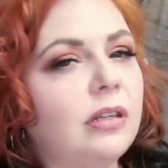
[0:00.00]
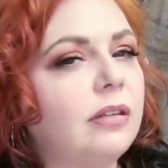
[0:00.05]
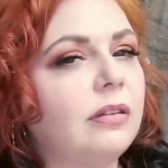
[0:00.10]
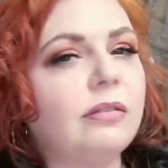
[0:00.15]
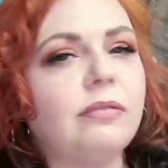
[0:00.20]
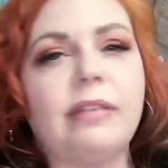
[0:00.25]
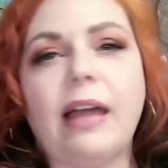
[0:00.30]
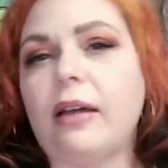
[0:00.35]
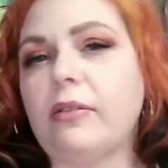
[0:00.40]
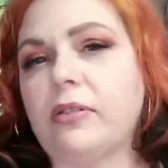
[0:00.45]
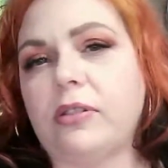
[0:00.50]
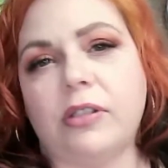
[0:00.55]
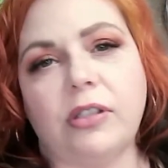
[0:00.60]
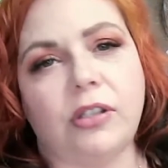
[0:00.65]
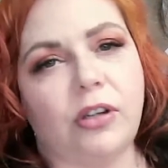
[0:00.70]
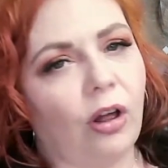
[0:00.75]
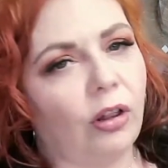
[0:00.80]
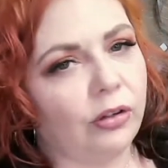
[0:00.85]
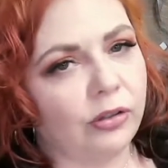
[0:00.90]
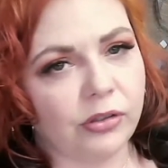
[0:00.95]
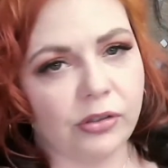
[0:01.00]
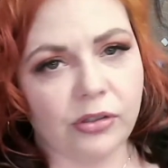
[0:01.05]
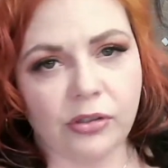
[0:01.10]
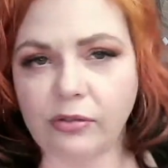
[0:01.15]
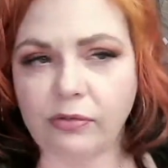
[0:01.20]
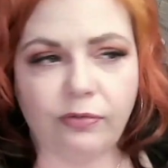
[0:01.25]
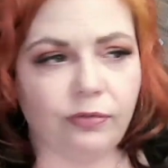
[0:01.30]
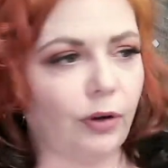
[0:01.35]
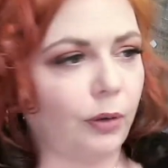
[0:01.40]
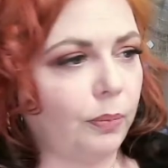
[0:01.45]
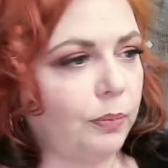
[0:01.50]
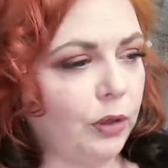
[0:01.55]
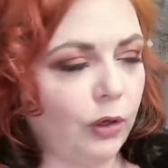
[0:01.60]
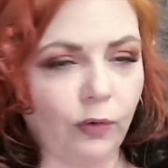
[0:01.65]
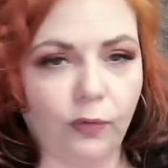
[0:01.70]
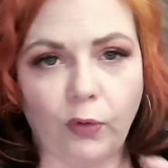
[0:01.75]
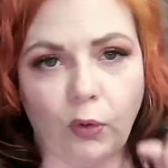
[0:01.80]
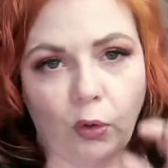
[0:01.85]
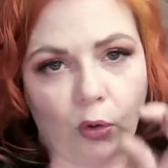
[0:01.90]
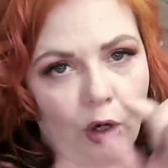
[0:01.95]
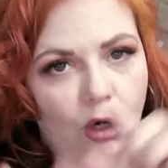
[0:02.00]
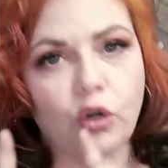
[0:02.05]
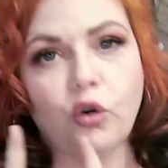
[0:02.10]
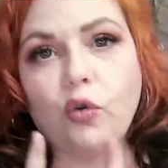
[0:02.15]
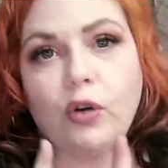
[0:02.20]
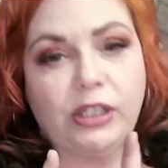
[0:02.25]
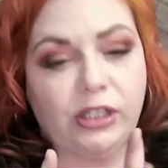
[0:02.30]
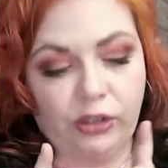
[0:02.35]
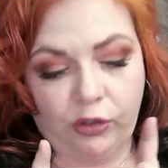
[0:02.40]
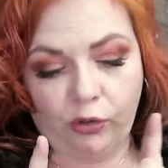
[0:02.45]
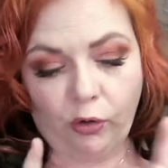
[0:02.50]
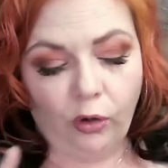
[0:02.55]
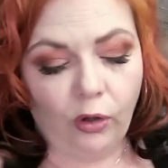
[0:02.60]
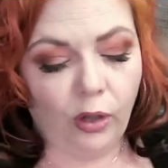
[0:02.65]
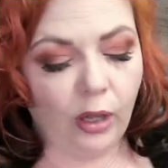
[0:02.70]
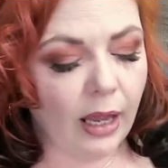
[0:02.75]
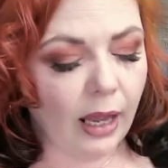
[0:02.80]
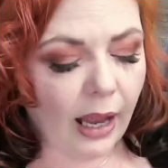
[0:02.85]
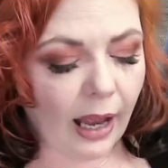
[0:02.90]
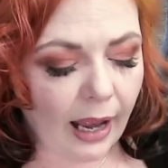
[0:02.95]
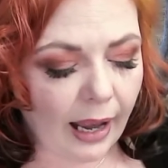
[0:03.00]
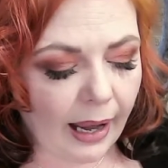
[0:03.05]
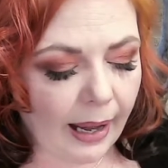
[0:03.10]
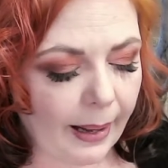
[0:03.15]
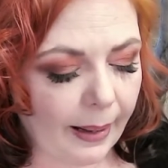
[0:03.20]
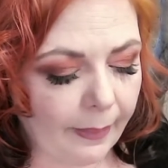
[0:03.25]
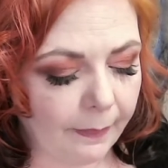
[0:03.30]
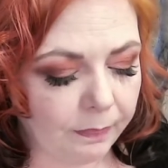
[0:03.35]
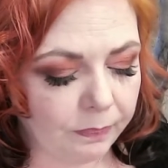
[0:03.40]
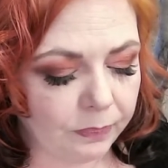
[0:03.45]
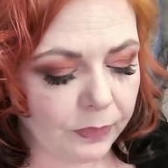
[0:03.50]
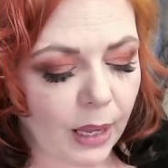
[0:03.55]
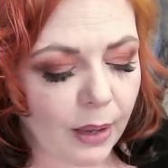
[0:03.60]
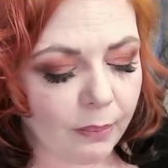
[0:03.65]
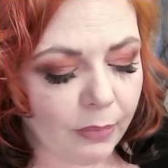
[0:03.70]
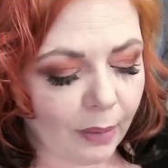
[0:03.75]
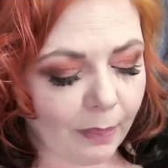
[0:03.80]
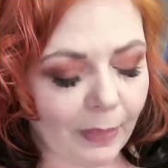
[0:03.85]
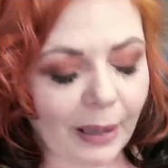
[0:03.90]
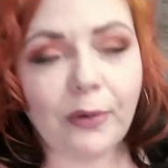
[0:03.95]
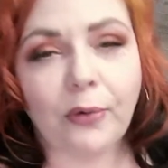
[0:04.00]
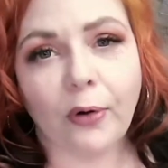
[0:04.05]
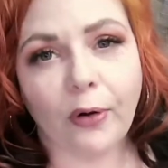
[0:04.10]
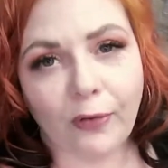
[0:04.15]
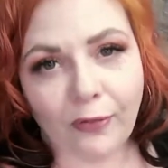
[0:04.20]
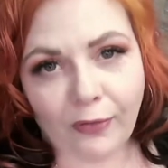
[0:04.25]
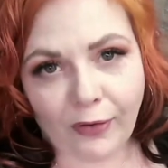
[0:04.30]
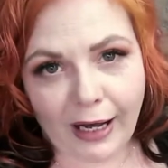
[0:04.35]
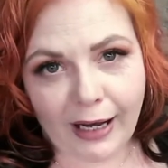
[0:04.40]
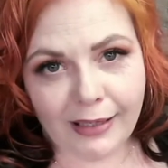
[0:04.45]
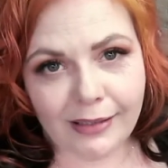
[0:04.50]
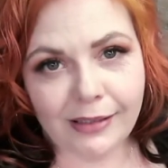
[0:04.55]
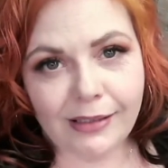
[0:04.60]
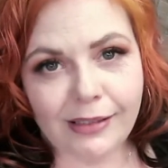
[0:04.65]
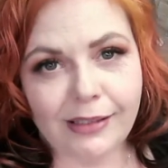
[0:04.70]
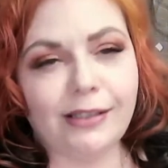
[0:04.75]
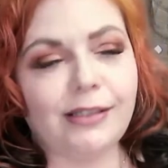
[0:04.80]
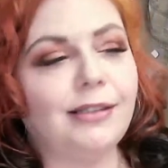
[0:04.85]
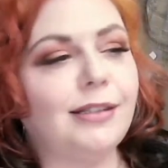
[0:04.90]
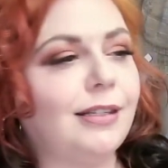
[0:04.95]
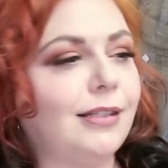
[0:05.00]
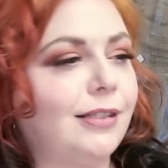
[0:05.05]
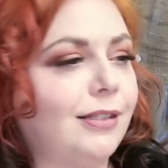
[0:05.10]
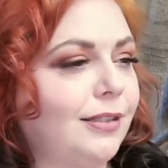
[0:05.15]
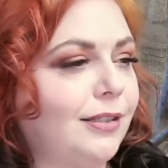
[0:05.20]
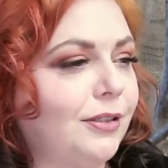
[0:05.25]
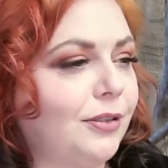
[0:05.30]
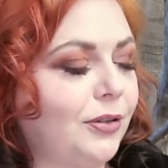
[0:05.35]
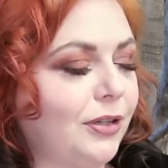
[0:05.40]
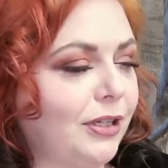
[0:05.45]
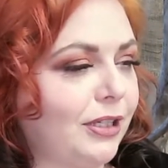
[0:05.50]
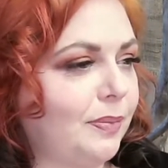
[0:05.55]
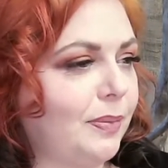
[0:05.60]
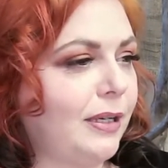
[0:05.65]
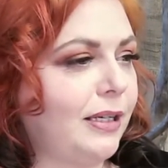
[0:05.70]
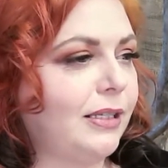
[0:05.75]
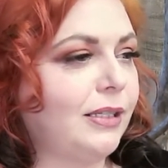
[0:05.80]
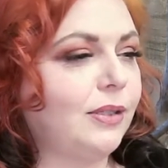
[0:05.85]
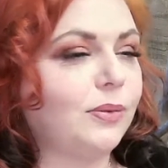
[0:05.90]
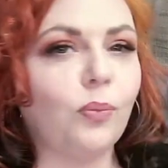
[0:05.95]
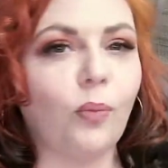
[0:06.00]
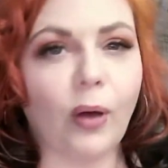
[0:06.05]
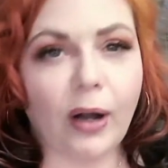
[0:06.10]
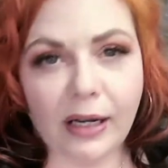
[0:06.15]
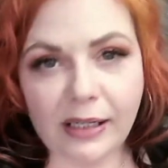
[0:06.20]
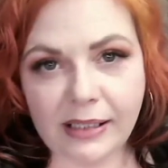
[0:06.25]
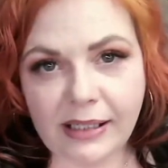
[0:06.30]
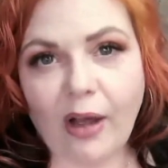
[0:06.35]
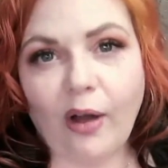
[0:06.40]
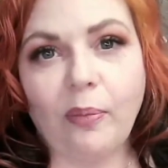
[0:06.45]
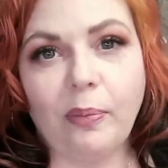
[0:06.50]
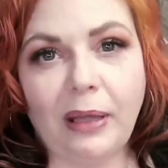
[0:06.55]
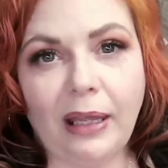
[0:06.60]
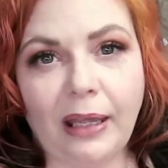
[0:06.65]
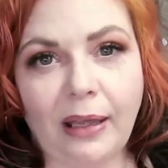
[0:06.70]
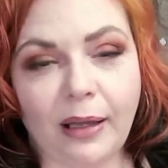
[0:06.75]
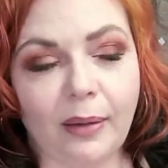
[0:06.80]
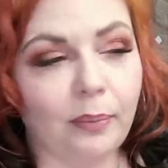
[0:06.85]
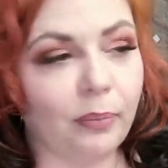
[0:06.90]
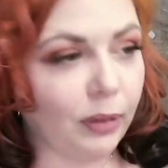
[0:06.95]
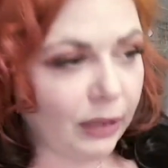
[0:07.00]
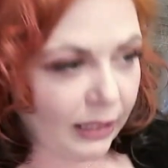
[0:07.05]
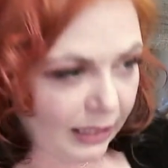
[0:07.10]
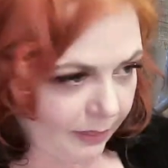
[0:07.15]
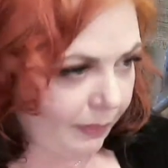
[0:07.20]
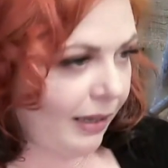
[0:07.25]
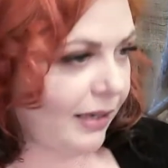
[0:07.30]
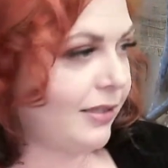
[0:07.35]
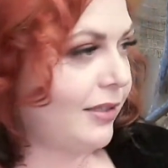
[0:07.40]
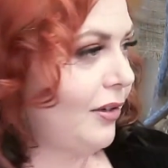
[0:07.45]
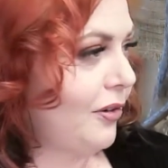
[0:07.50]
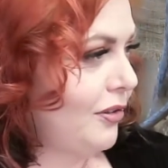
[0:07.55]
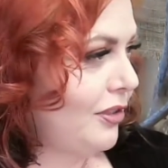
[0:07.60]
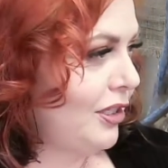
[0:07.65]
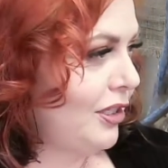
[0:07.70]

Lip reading: thousands of dollars for a beautiful crystal. But my girlfriend this Christmas wanted to help me complete my Synergy